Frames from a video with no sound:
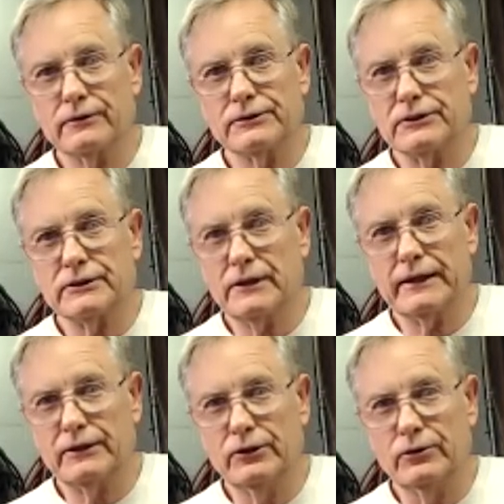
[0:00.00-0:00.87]
They're just
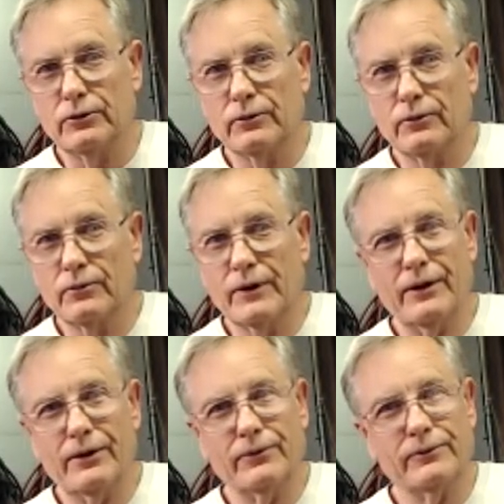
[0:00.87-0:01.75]
like new.
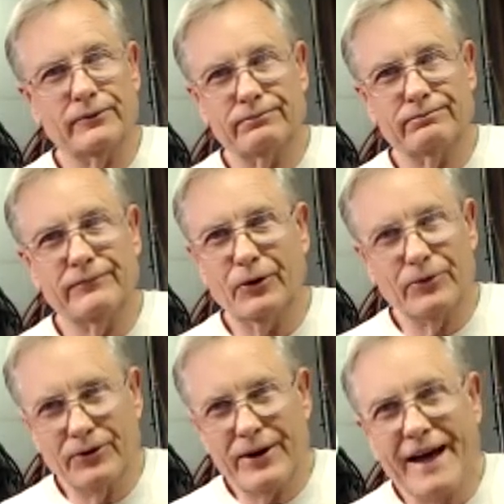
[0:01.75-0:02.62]
Well,
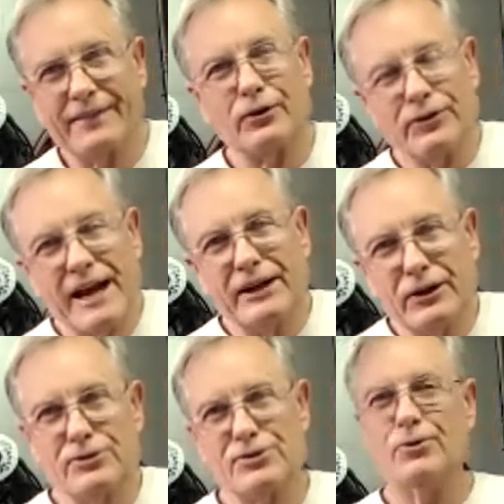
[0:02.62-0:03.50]
those are not. They're 10
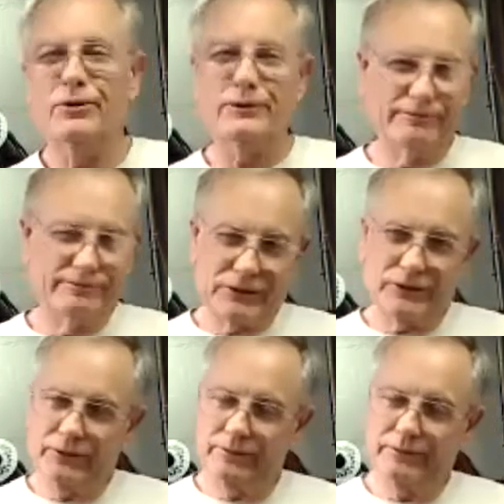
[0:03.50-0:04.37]
years old.
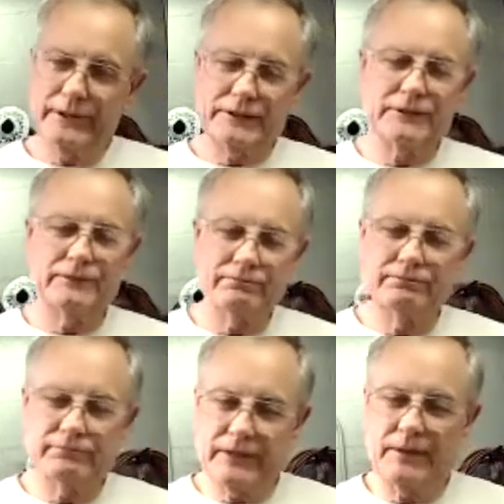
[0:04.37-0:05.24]
So that's
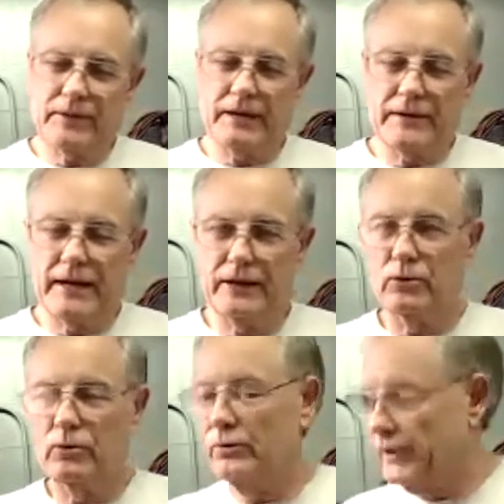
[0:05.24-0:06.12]
keep that 10
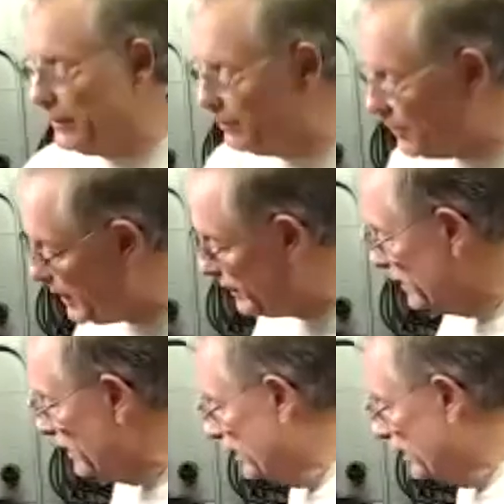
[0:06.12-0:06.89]
year old thing in mind.